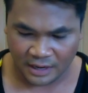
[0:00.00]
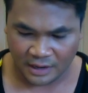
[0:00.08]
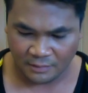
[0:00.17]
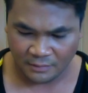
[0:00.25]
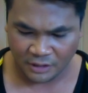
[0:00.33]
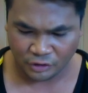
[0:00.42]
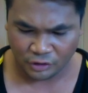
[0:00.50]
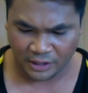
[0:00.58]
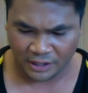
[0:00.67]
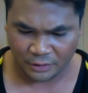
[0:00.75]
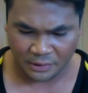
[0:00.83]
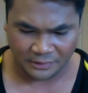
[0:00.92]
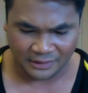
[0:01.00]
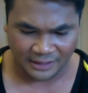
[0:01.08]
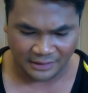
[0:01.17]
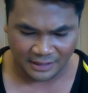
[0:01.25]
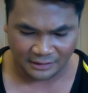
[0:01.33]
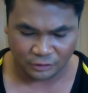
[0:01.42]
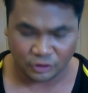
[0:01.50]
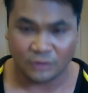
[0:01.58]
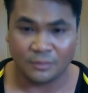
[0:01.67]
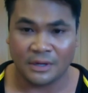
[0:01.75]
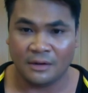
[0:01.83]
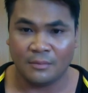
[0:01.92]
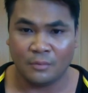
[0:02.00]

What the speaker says: I'm not sure I agree with. I think there should be